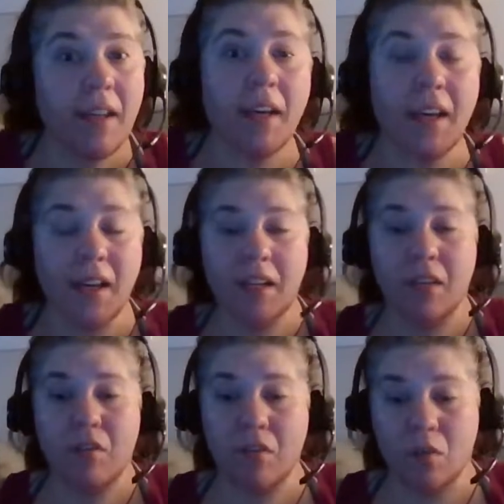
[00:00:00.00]
And
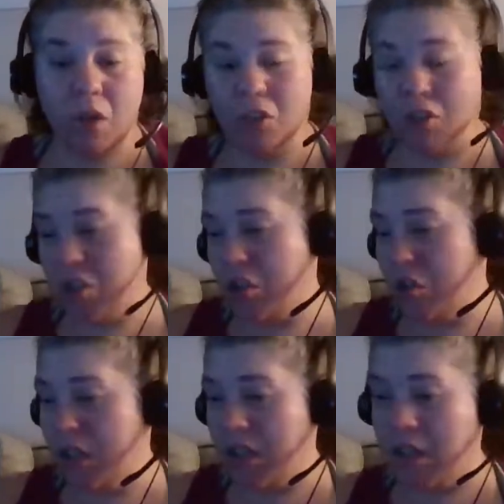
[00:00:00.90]
if you have questions, you
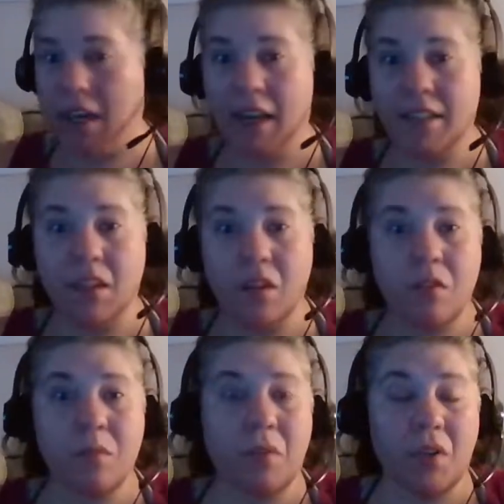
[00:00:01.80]
can ask
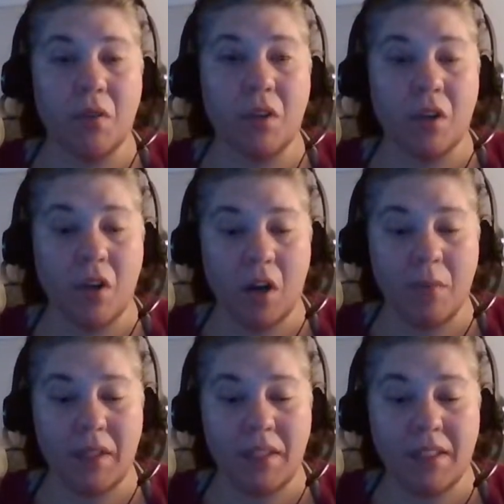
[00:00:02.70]
those below in the
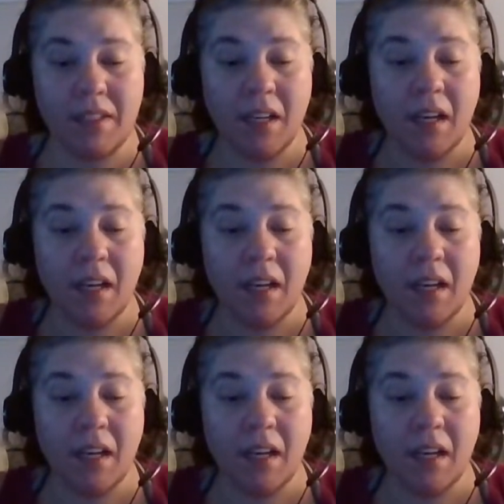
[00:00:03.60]
comments,